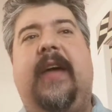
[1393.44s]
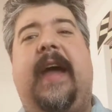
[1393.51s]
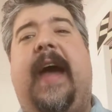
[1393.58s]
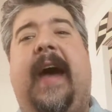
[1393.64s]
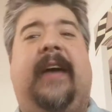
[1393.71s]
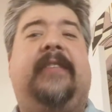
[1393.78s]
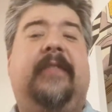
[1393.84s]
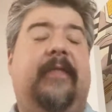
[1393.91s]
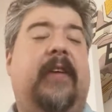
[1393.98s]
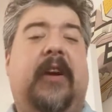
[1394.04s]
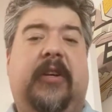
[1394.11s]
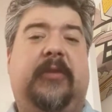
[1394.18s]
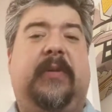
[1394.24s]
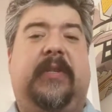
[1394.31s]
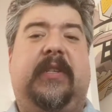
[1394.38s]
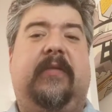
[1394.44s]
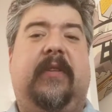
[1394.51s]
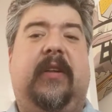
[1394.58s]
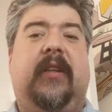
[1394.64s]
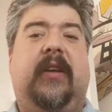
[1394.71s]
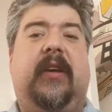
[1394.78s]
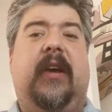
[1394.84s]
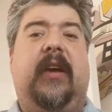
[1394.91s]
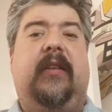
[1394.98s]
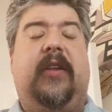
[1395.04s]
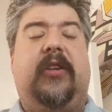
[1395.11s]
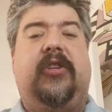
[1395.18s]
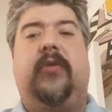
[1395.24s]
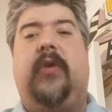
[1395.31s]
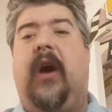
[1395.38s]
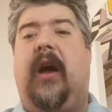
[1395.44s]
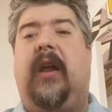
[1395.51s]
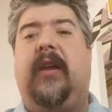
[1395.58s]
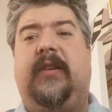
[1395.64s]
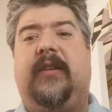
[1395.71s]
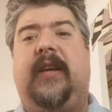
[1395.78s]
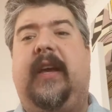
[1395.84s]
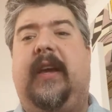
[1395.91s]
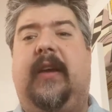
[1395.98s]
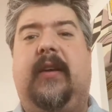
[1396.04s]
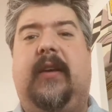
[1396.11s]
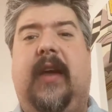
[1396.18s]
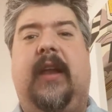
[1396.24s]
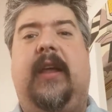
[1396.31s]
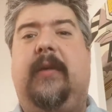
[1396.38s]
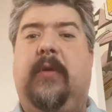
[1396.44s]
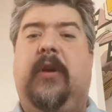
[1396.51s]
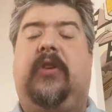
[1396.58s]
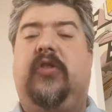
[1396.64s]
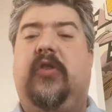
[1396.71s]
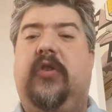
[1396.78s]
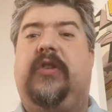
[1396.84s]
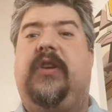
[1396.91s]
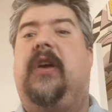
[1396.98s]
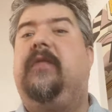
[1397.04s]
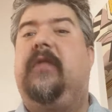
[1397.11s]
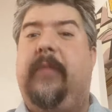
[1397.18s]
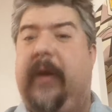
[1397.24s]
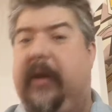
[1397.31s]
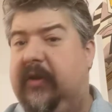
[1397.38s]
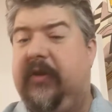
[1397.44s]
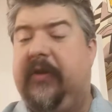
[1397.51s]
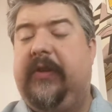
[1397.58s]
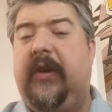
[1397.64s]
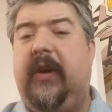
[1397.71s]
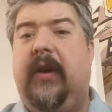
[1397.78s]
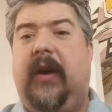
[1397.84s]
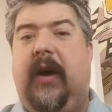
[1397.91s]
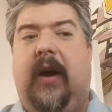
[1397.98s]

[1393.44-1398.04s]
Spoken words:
They asked very specifically that you not take any pictures of the pictures.